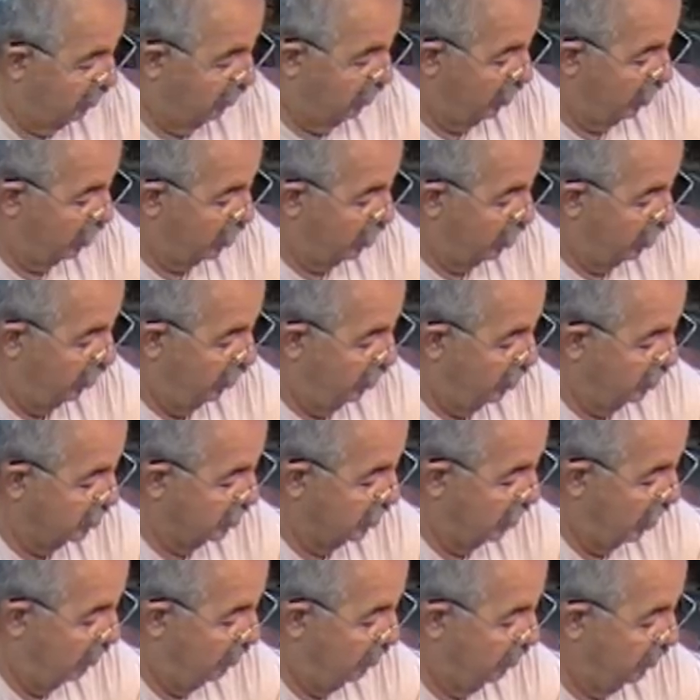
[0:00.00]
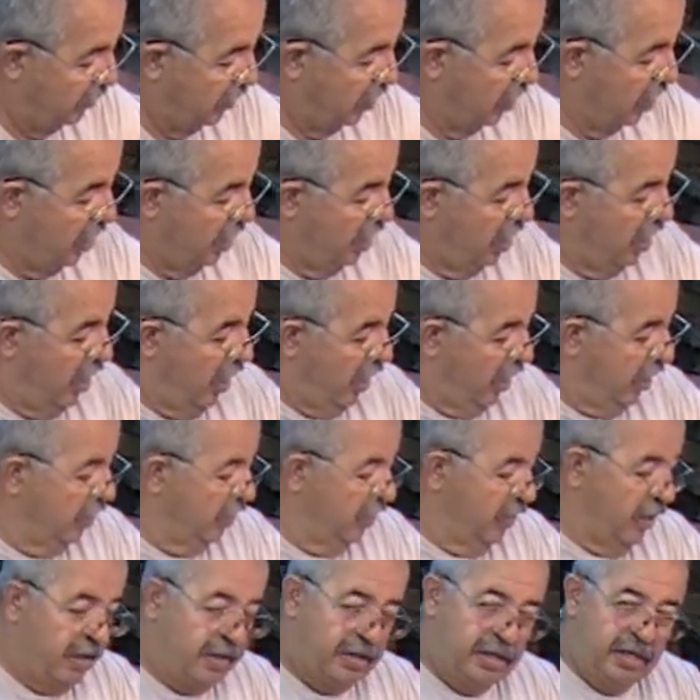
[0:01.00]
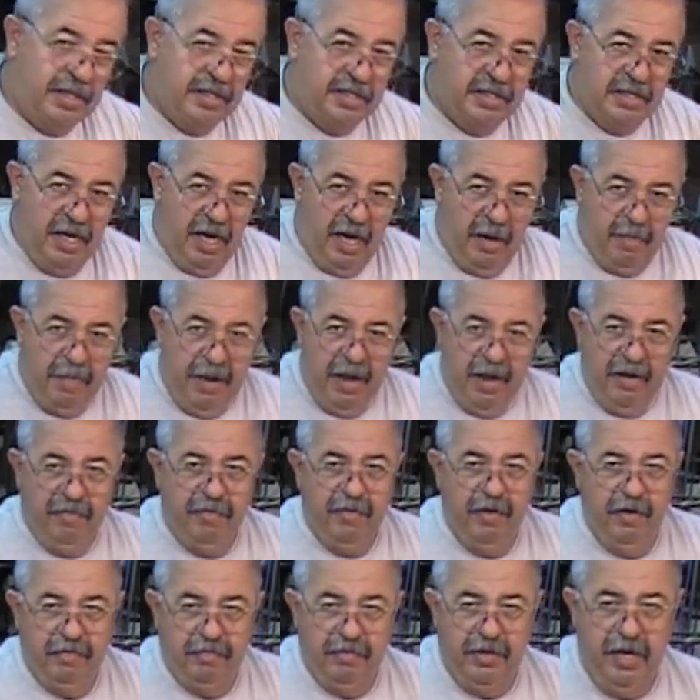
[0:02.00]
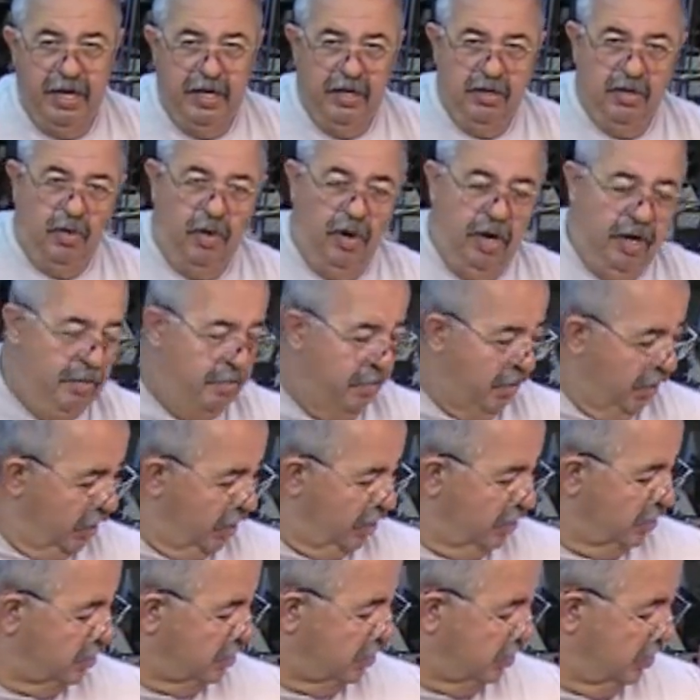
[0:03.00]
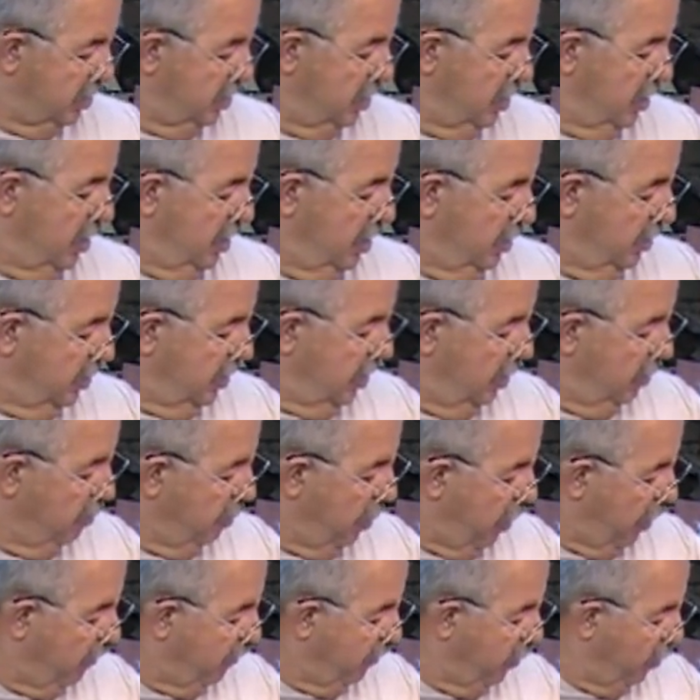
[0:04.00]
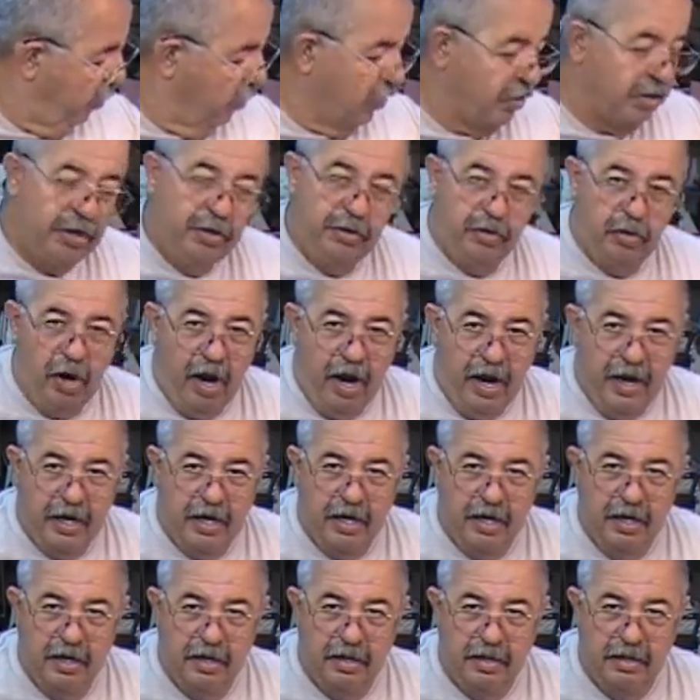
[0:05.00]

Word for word: when it cures up. I could let this set about 15-20 minutes, then buff it with a dry